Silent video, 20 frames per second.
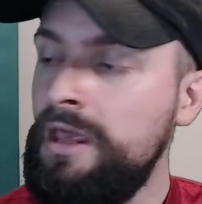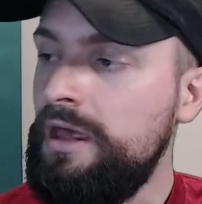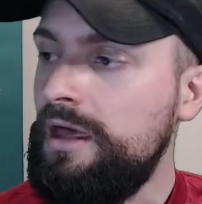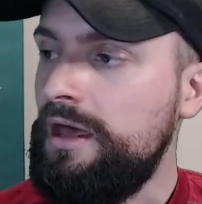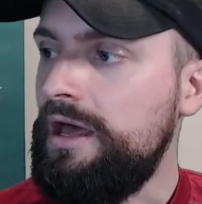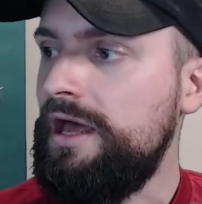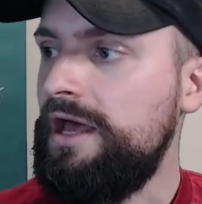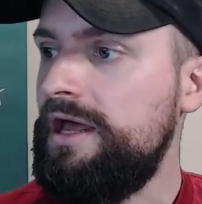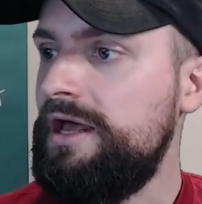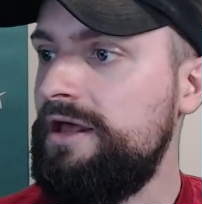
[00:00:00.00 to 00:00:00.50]

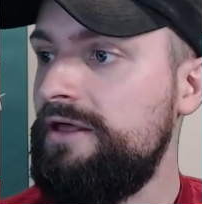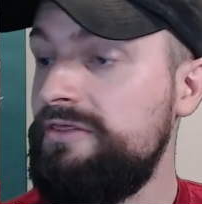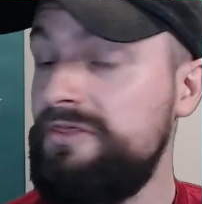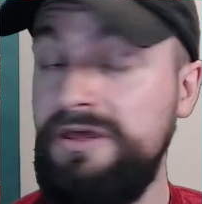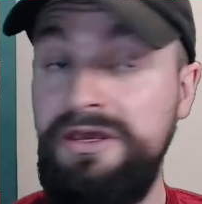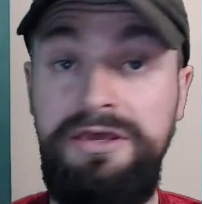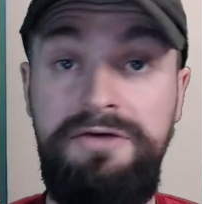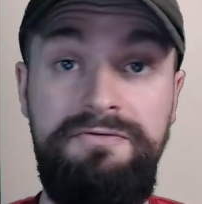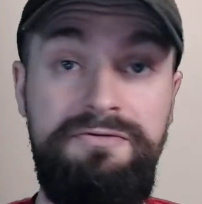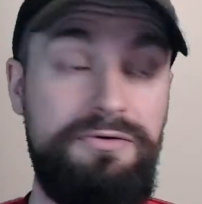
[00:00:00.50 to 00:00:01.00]

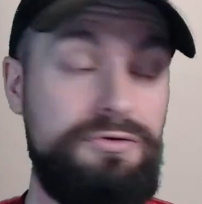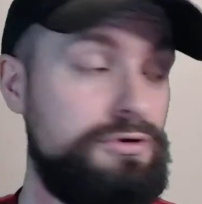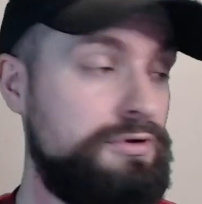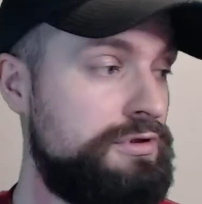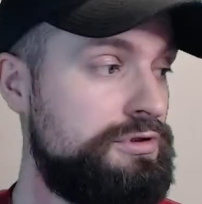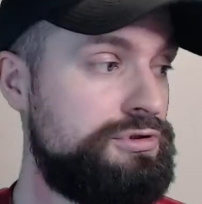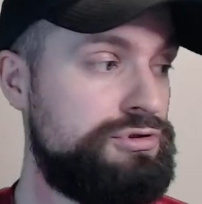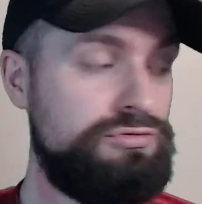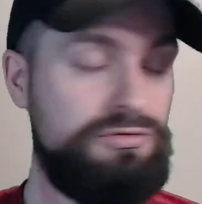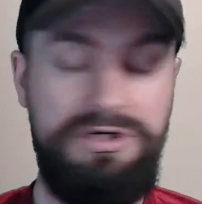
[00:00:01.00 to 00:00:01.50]
Thank you for
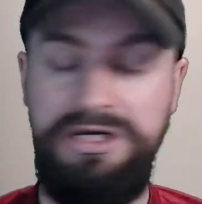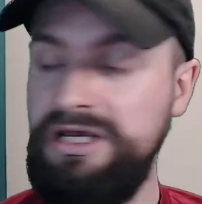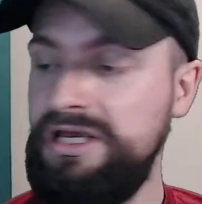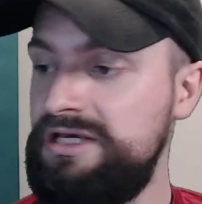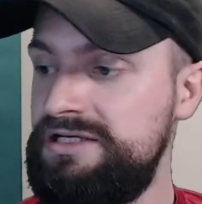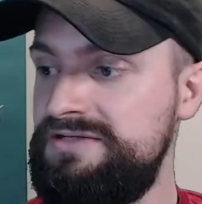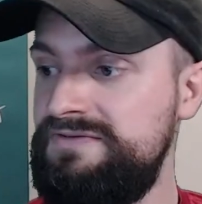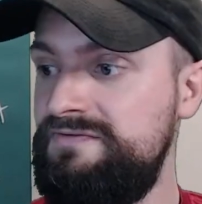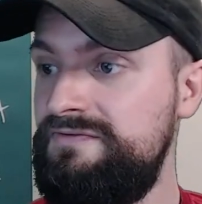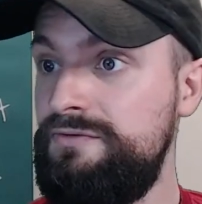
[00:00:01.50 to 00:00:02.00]
joining
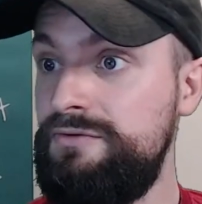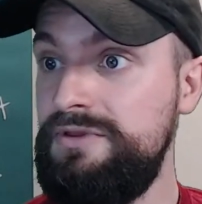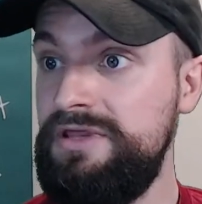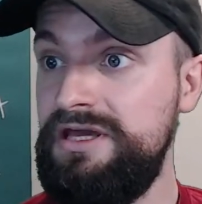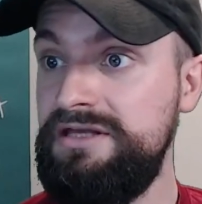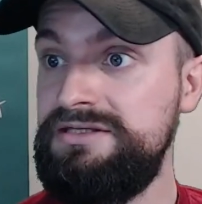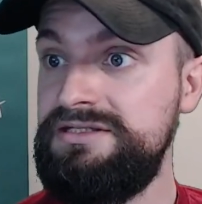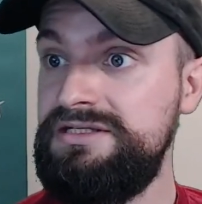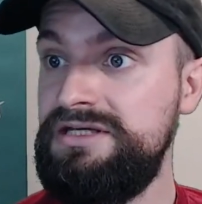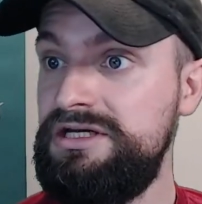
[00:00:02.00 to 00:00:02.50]
us for
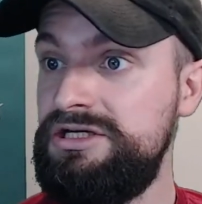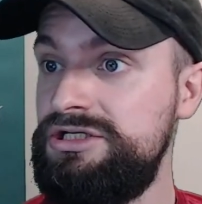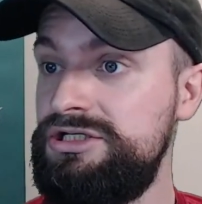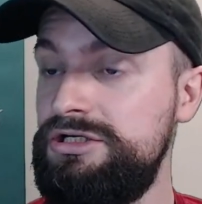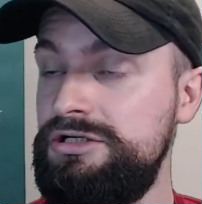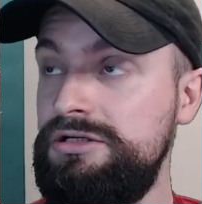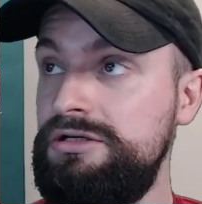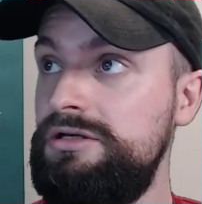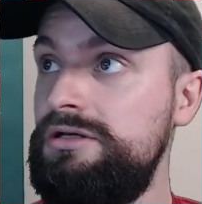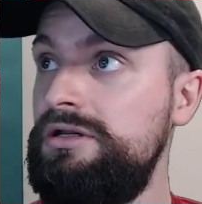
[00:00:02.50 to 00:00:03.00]
that
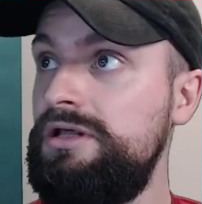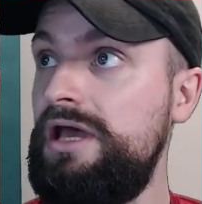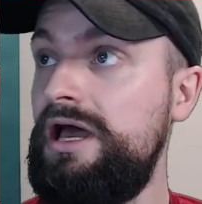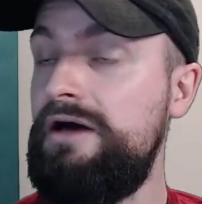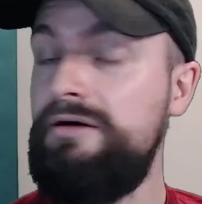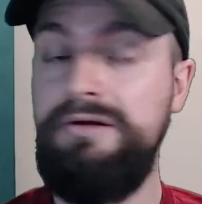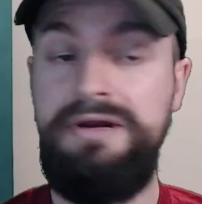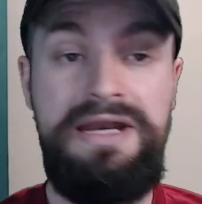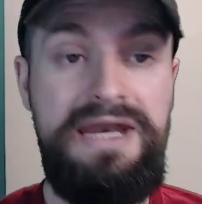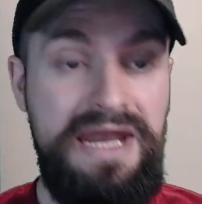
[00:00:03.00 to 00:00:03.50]
session.
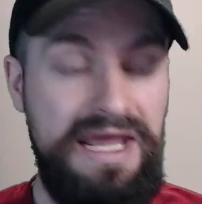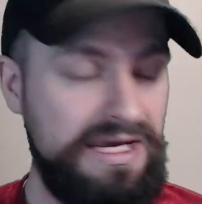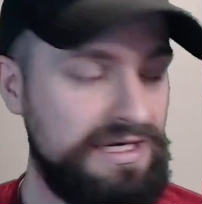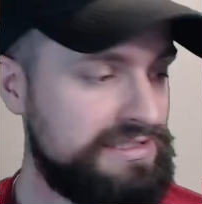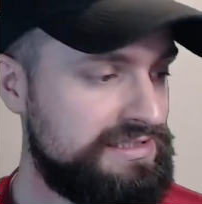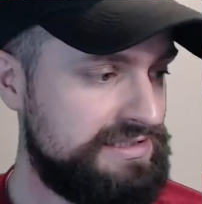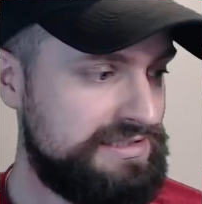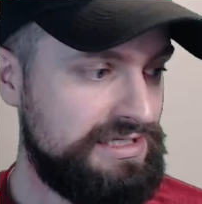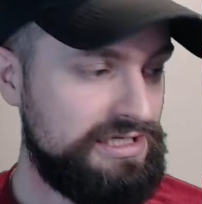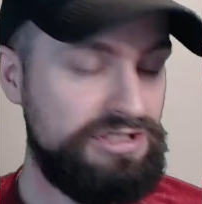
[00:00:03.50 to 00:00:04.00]
Our
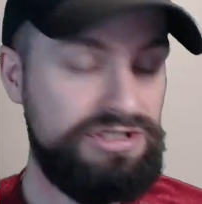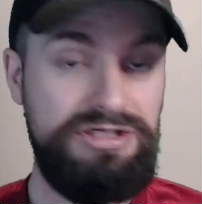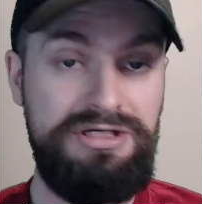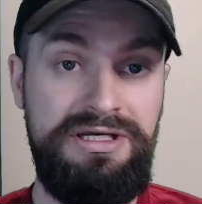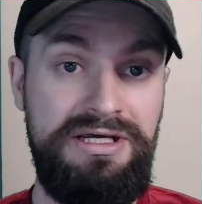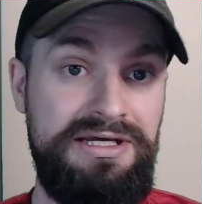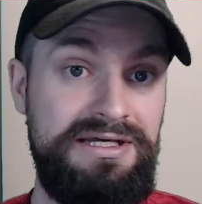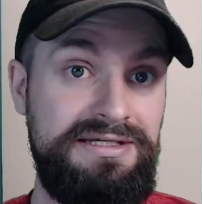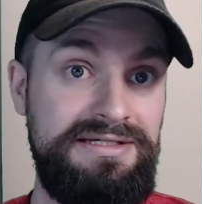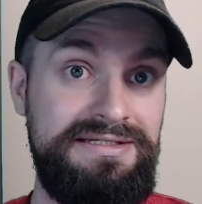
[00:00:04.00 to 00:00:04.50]
next session
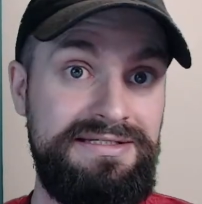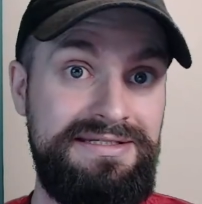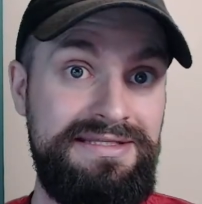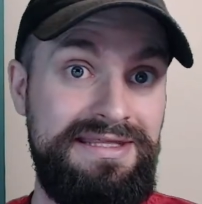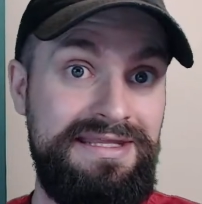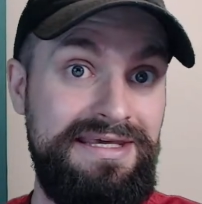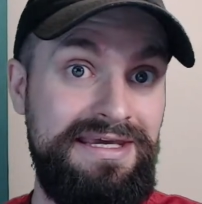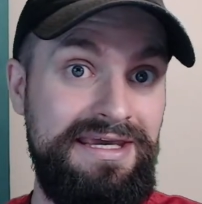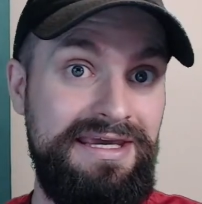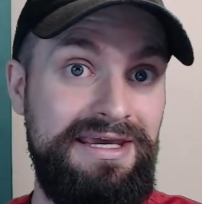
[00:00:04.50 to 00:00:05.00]
is
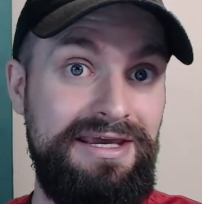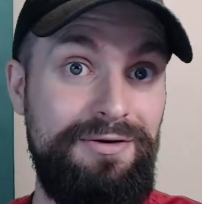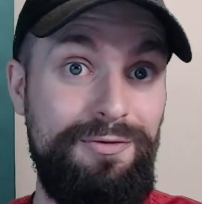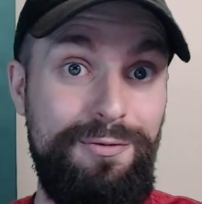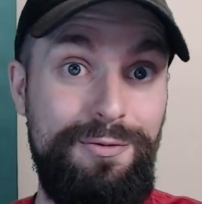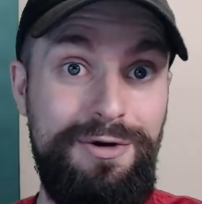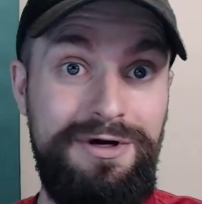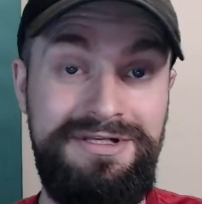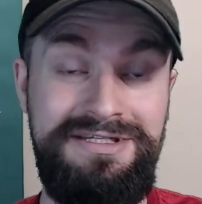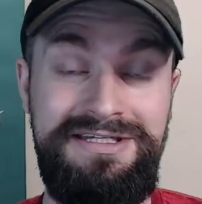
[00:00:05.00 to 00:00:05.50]
the
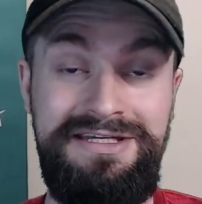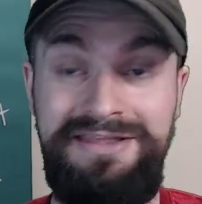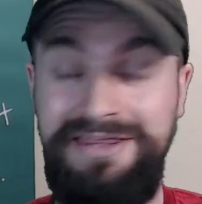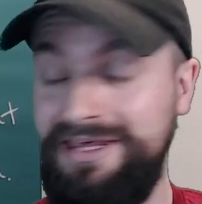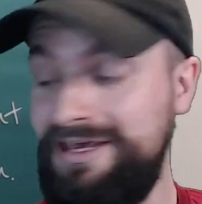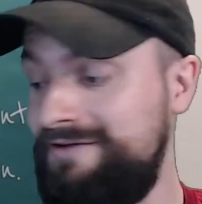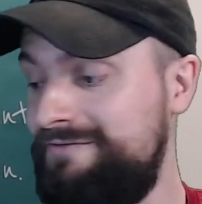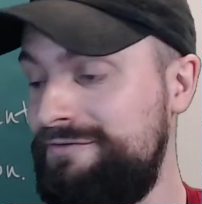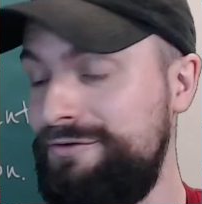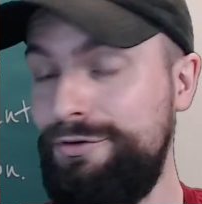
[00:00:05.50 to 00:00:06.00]
what's in
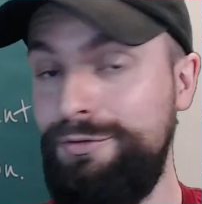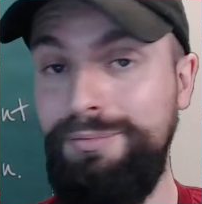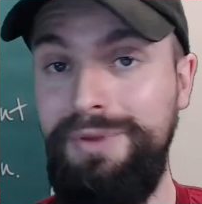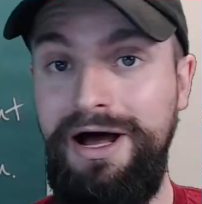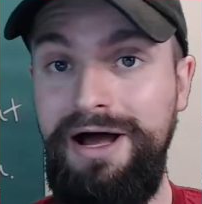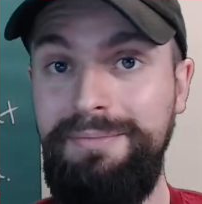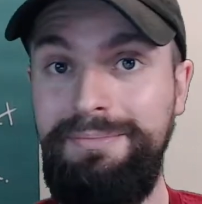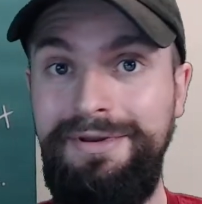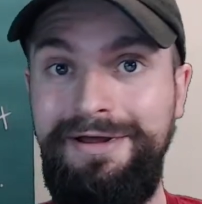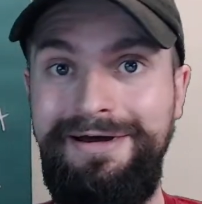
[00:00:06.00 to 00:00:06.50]
the infoodle
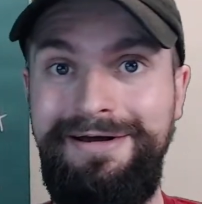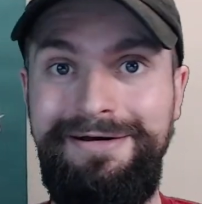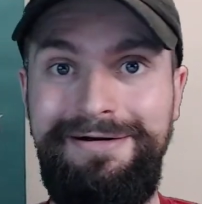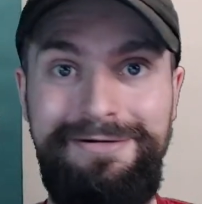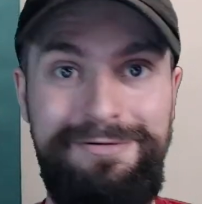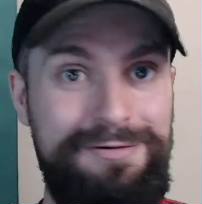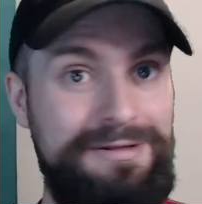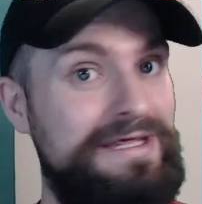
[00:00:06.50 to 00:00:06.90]
pipeline.